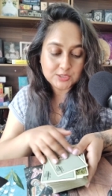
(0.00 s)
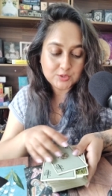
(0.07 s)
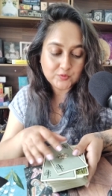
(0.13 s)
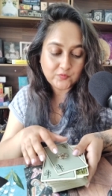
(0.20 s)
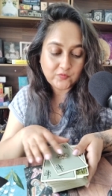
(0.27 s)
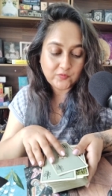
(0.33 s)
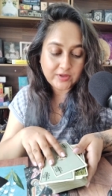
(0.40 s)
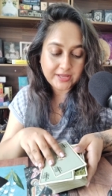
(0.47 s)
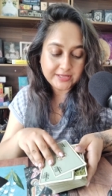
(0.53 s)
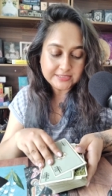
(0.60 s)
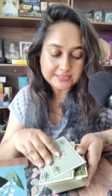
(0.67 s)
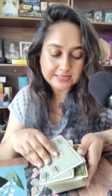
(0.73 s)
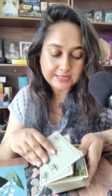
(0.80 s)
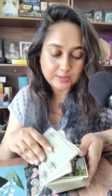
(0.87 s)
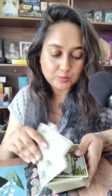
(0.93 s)
to
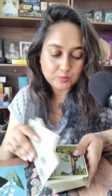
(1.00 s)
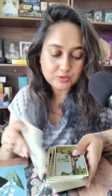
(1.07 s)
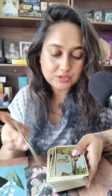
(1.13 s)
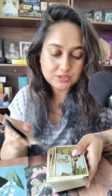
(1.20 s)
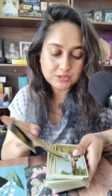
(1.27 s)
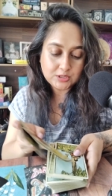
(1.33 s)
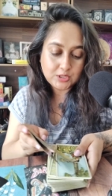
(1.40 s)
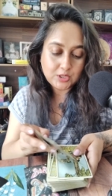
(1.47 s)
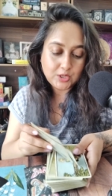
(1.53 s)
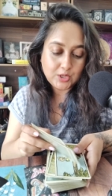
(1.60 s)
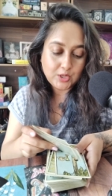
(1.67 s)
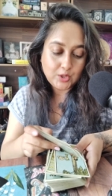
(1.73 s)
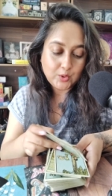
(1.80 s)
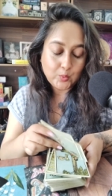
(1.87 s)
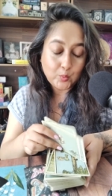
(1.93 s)
find out
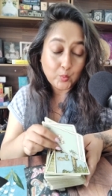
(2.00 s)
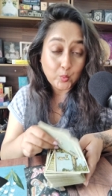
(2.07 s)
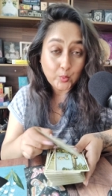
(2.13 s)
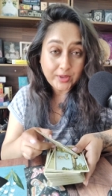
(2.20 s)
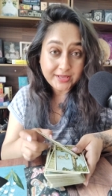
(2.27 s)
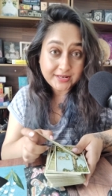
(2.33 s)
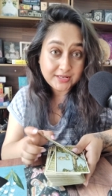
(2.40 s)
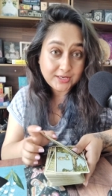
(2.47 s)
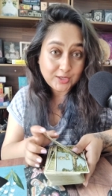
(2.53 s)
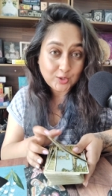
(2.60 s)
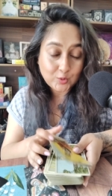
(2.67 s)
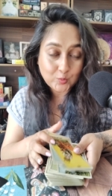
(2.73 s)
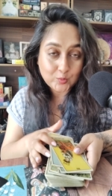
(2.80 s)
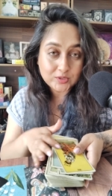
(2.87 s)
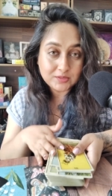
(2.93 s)
when
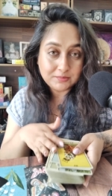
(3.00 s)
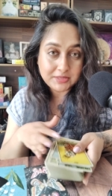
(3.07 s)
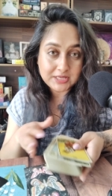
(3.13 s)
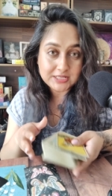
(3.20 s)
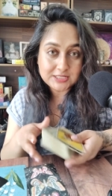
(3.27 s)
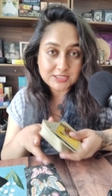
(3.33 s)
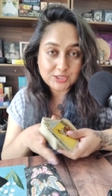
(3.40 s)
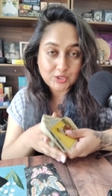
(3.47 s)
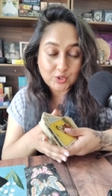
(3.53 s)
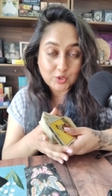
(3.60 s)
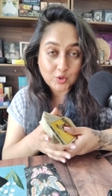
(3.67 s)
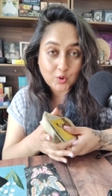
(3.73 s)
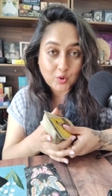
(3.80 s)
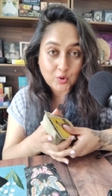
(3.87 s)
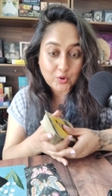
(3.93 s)
you will meet
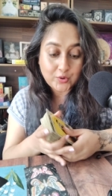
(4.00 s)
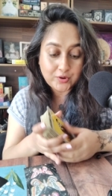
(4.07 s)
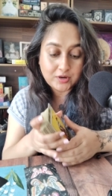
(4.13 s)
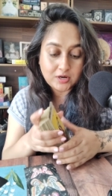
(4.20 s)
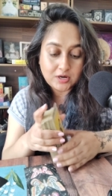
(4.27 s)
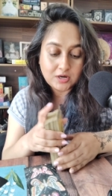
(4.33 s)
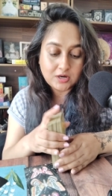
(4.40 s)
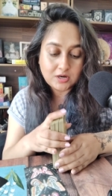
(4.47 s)
your